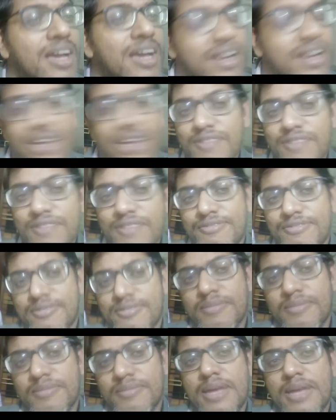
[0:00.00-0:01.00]
Gulf
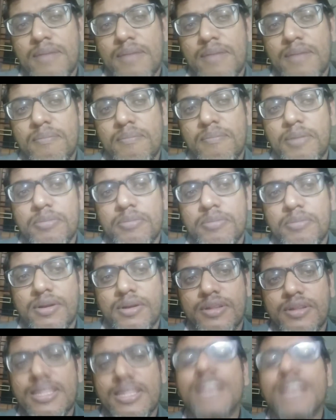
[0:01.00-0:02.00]
people.
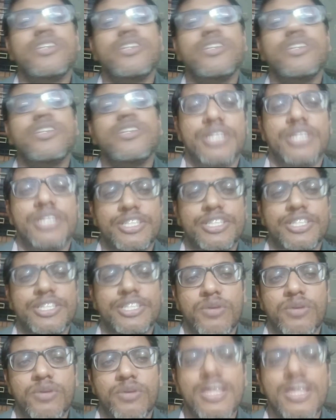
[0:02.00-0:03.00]
That should change
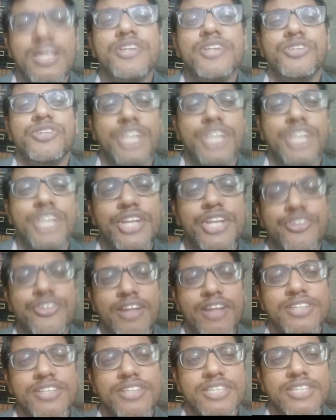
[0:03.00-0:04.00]
now. That should change
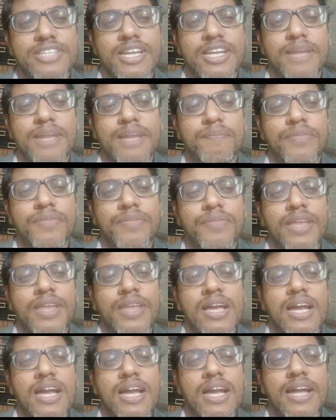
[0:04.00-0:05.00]
drastically.
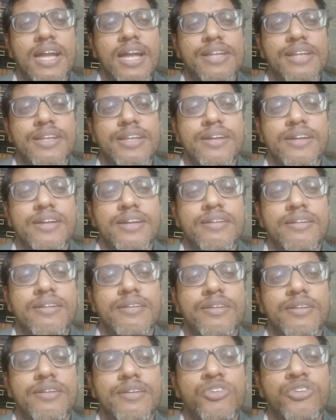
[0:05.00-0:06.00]
And
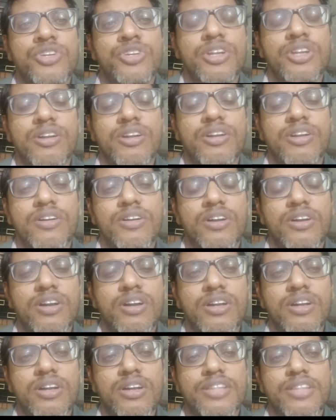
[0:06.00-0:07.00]
you should
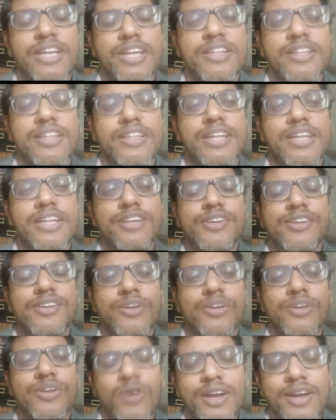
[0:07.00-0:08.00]
think that
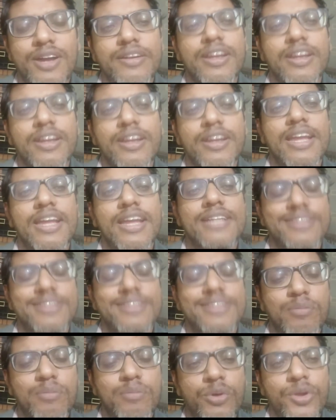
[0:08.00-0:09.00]
your country can
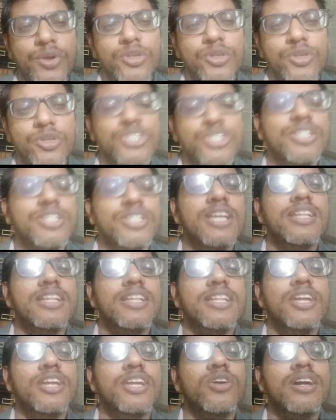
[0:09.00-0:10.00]
support you. You should think
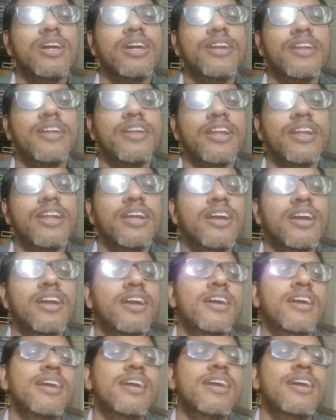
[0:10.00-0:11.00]
that your country
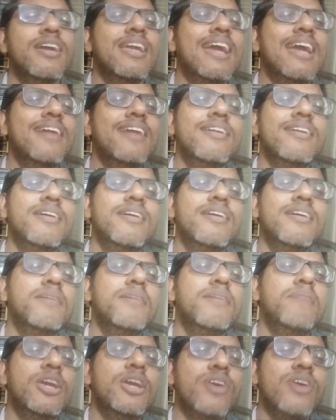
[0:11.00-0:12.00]
can
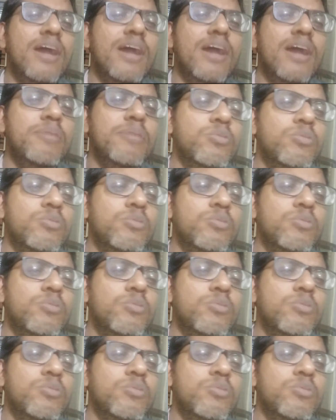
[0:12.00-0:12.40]
make you happy.